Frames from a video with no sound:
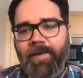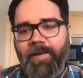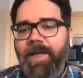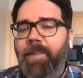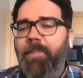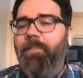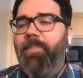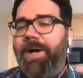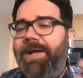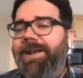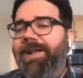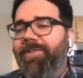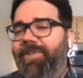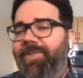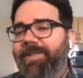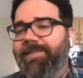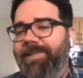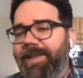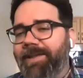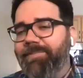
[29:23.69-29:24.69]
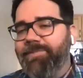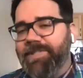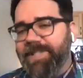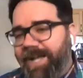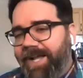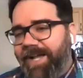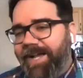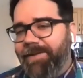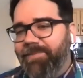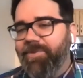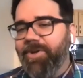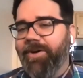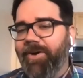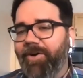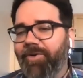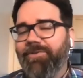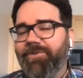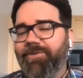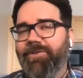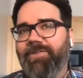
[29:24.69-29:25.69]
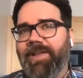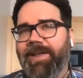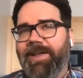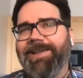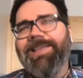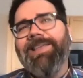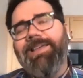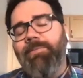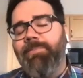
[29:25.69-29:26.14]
but at the same time they're also saying,